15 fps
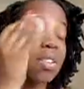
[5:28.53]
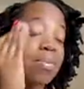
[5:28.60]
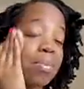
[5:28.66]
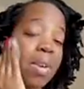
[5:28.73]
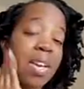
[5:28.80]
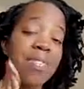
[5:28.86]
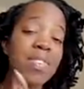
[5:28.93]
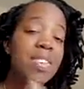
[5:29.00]

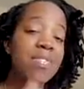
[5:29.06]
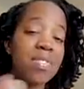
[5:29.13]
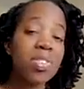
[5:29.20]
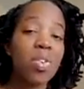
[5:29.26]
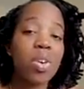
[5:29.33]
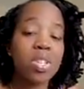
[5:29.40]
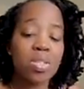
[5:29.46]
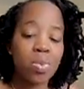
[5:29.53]
But even
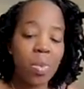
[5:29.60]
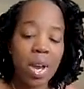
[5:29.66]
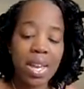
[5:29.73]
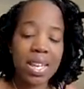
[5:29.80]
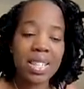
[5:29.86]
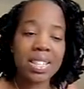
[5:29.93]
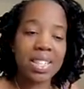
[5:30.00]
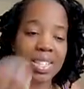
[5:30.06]
though it's white,
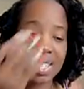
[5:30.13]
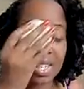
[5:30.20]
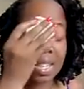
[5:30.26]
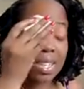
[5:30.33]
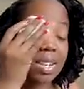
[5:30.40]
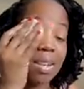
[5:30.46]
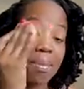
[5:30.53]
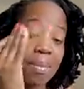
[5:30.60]
it doesn't
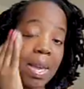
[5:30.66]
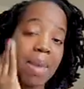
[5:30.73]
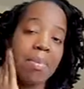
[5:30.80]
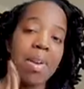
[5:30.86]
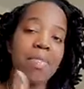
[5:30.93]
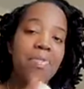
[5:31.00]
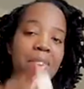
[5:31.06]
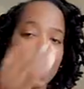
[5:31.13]
make
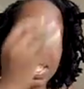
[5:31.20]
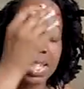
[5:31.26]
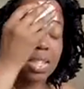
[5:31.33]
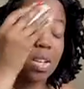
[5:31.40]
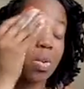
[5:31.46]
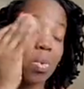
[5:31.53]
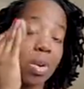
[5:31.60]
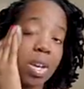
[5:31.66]
my face
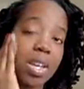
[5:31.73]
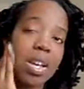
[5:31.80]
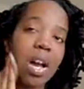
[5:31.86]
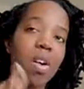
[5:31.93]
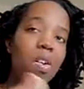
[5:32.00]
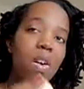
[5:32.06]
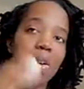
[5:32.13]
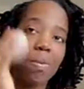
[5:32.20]
look white
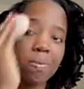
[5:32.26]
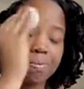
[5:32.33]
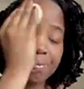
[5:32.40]
at all.